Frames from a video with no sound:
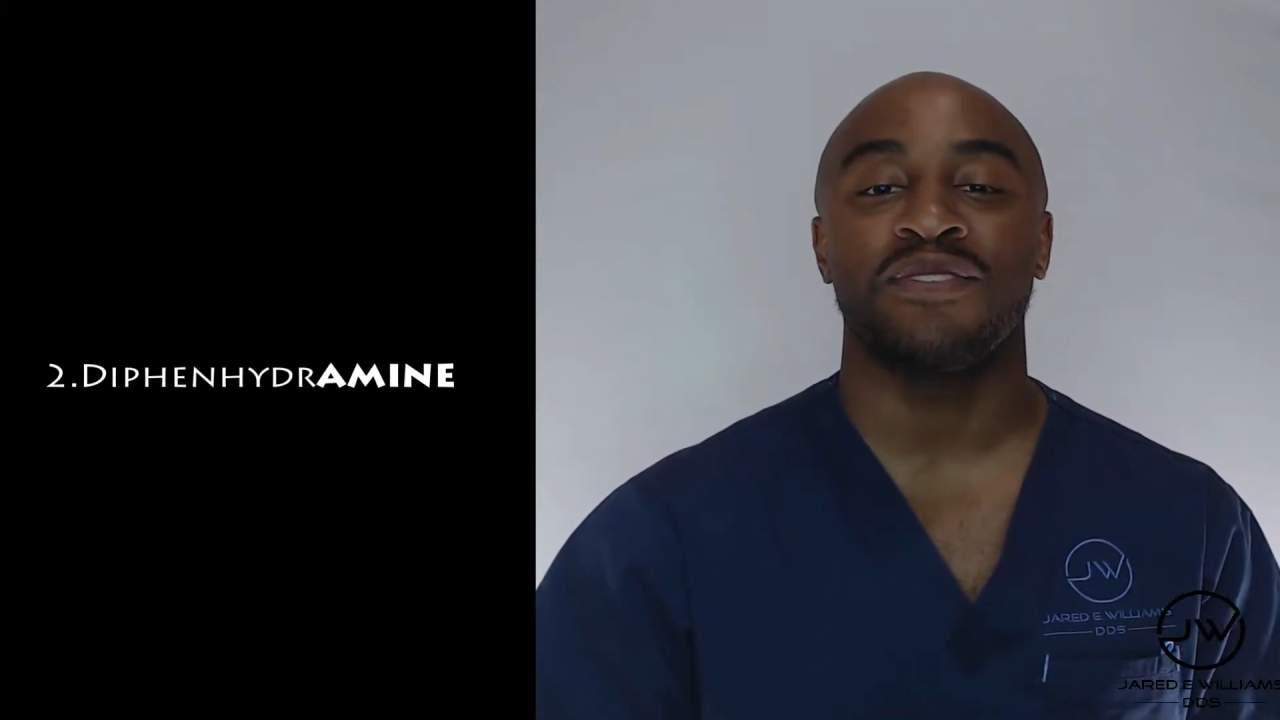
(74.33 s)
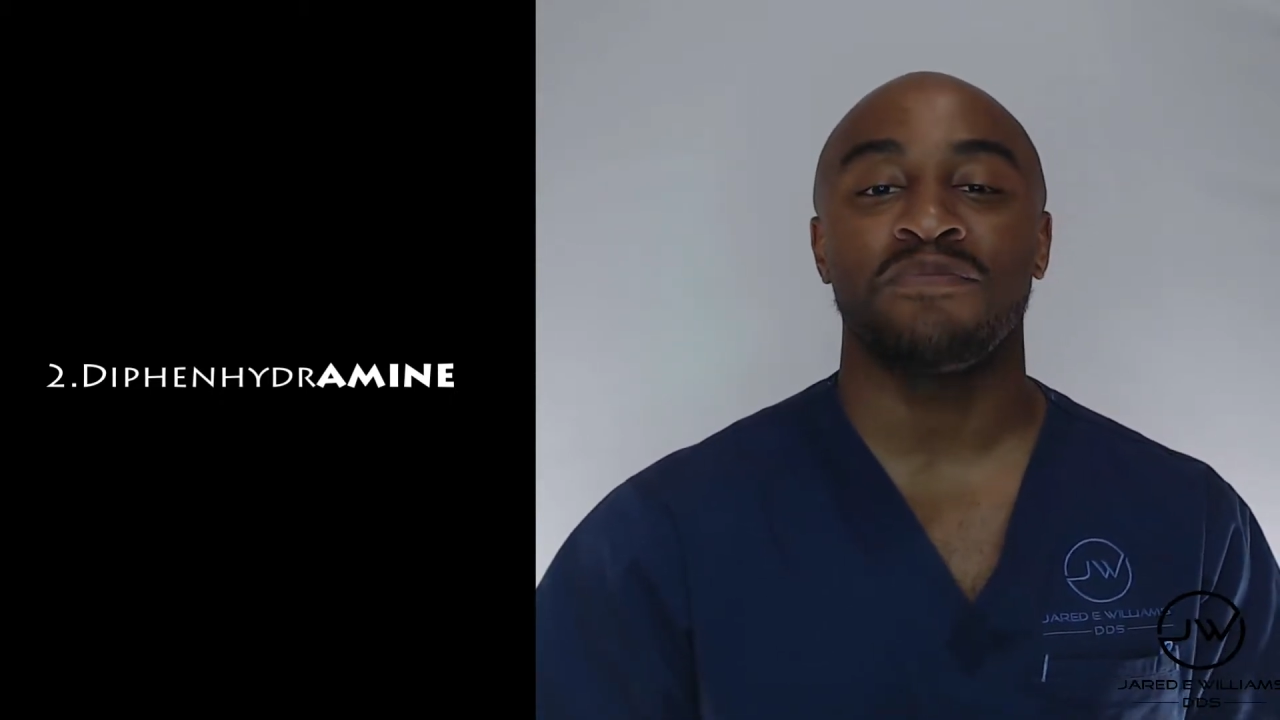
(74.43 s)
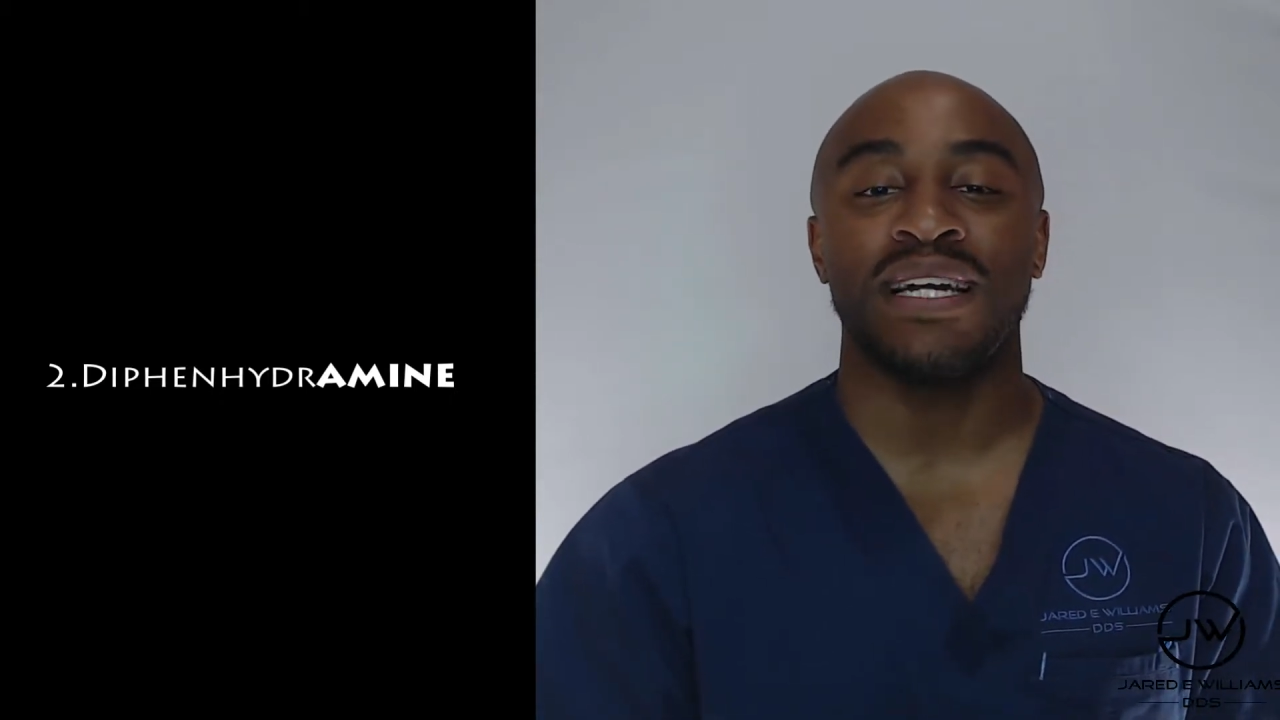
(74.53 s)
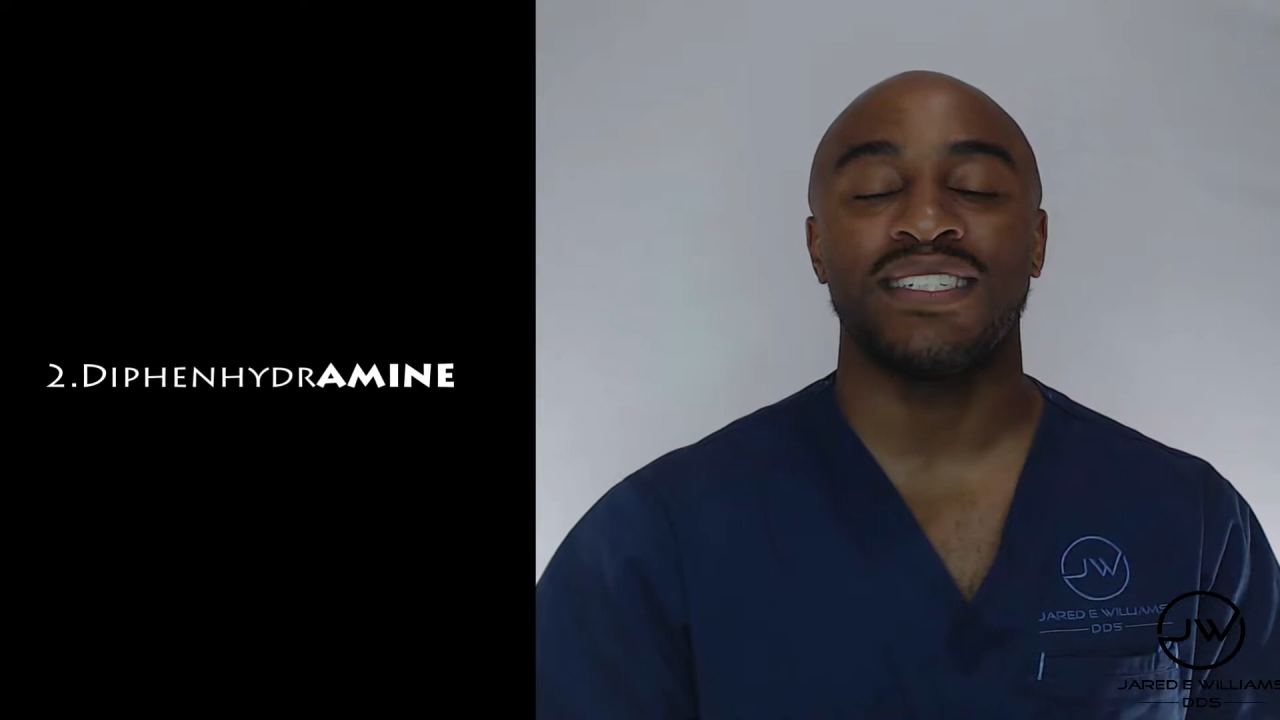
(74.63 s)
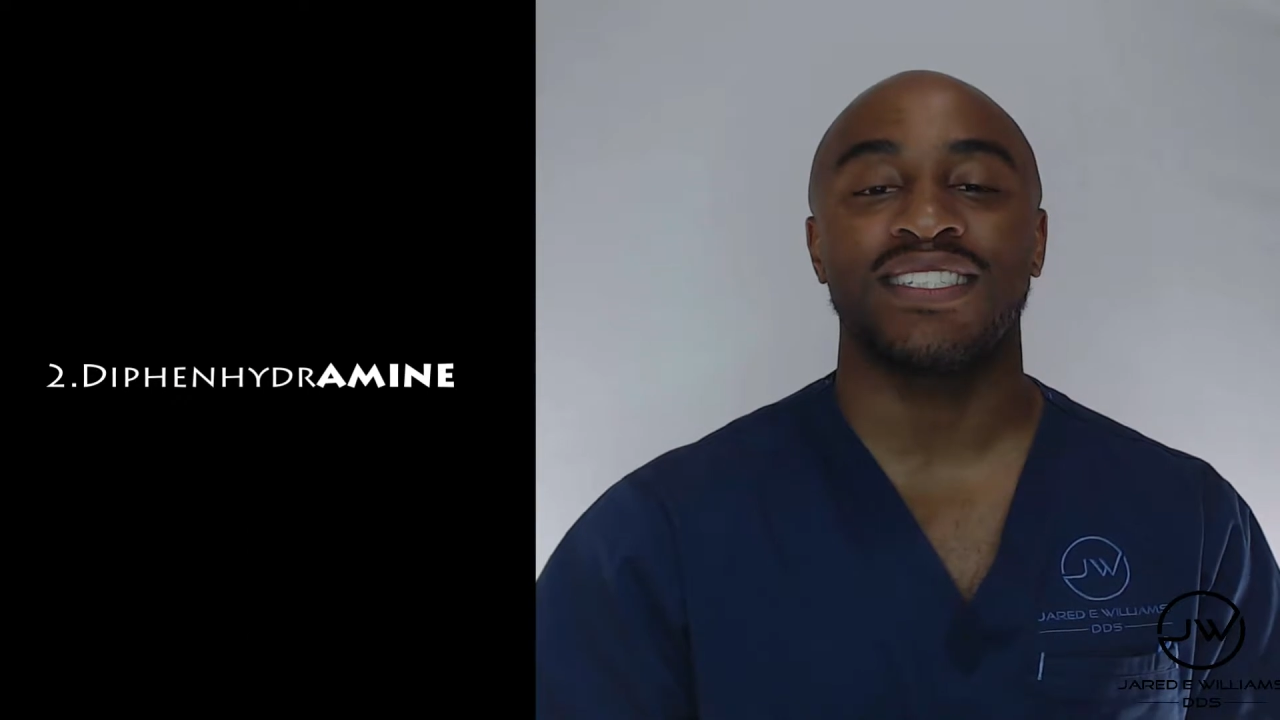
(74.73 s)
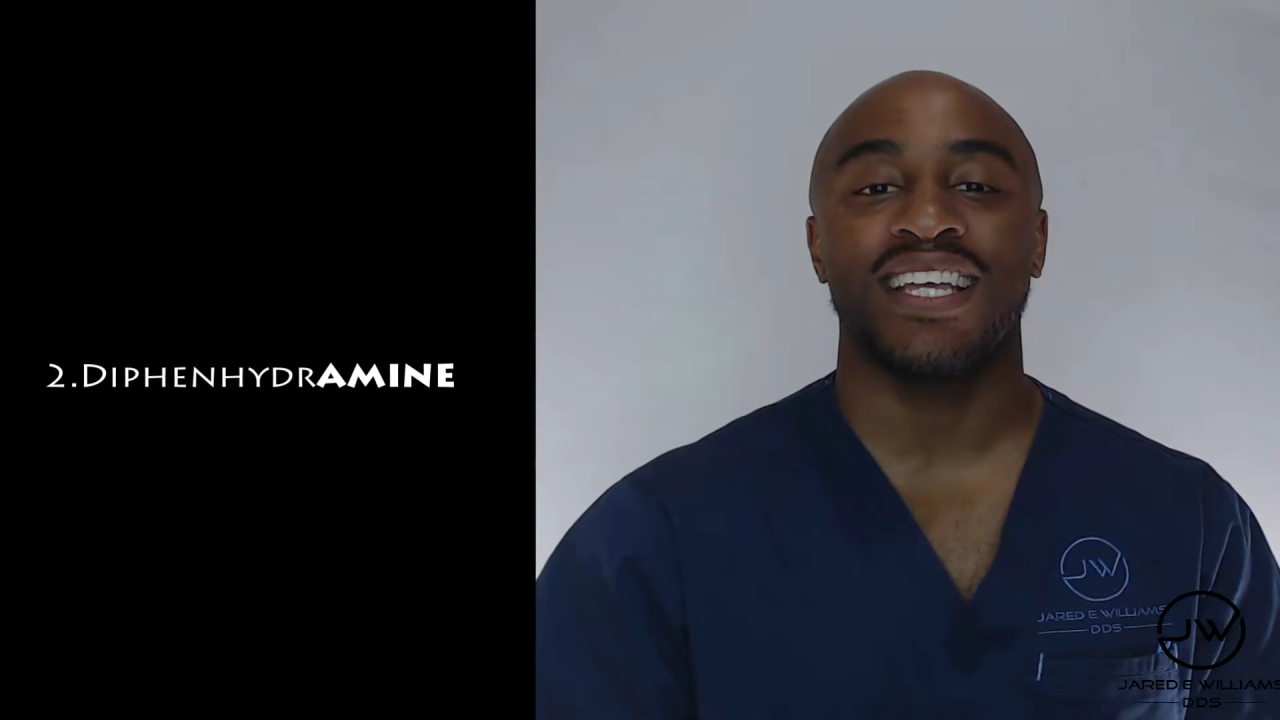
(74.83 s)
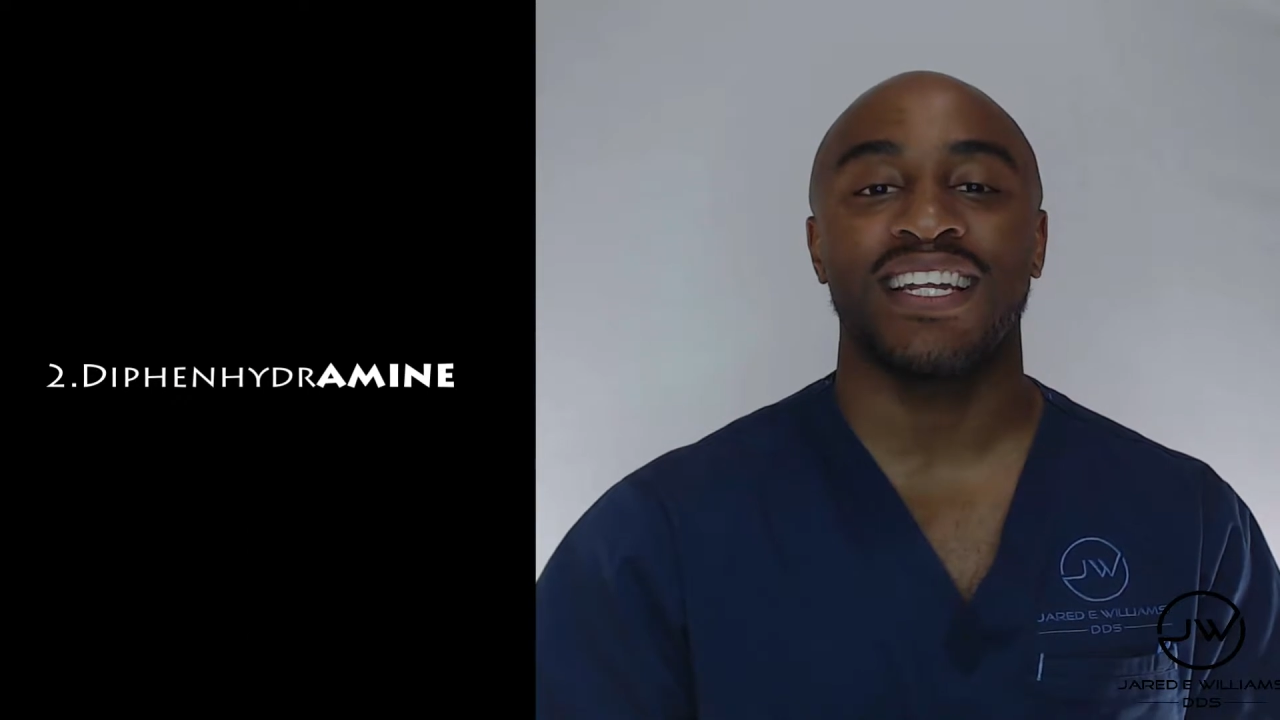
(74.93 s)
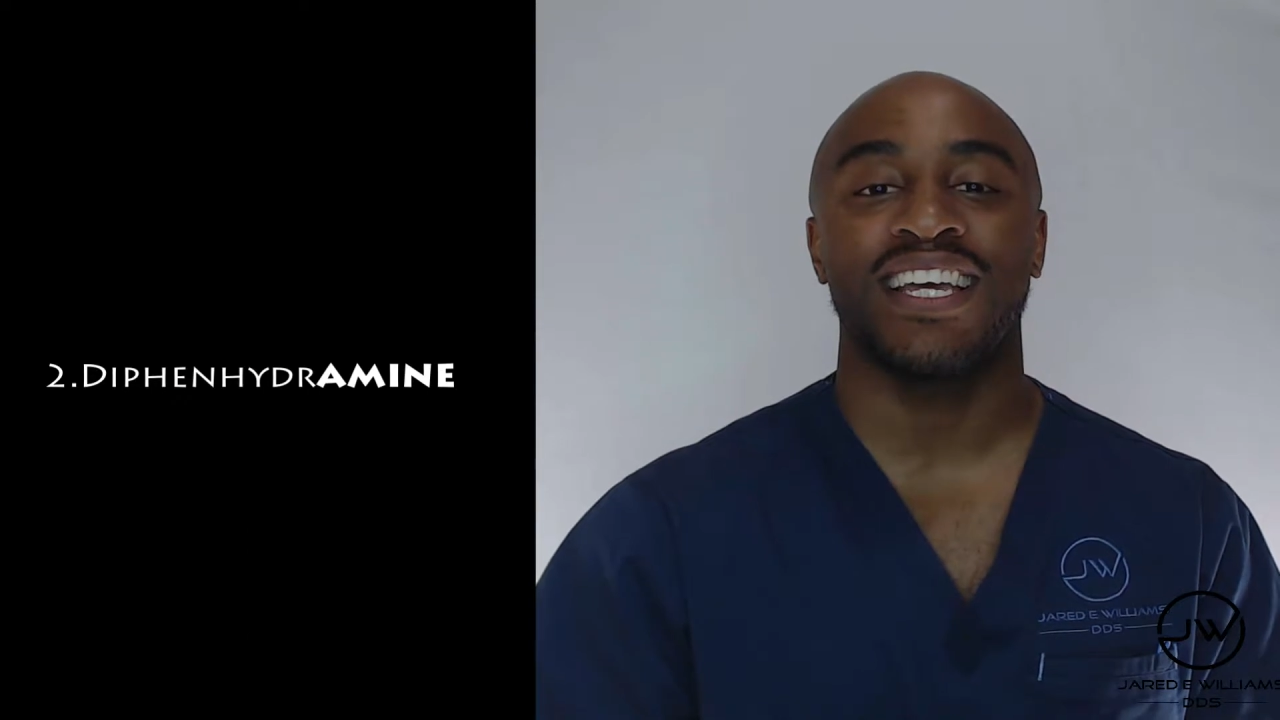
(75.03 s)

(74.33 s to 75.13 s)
patients tend